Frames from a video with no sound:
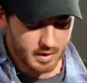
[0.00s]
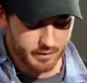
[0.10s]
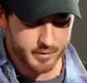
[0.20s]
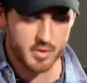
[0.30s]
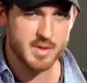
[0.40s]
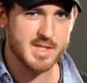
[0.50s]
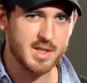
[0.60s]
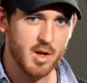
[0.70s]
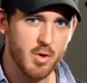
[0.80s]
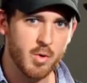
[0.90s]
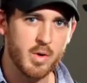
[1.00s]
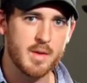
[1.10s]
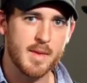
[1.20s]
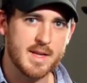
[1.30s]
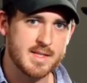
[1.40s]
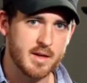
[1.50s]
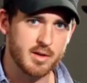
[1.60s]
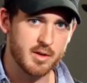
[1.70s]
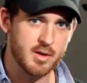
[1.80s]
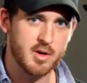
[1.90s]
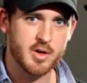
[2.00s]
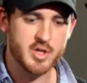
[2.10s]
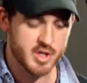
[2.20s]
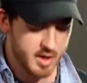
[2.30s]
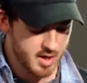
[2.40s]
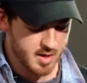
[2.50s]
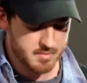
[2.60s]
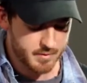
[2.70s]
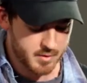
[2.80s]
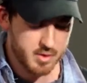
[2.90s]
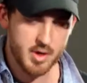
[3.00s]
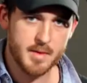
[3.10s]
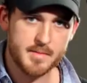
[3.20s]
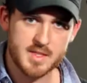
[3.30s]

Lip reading: If you do it slow, it might sound a little harsh, but if you do it at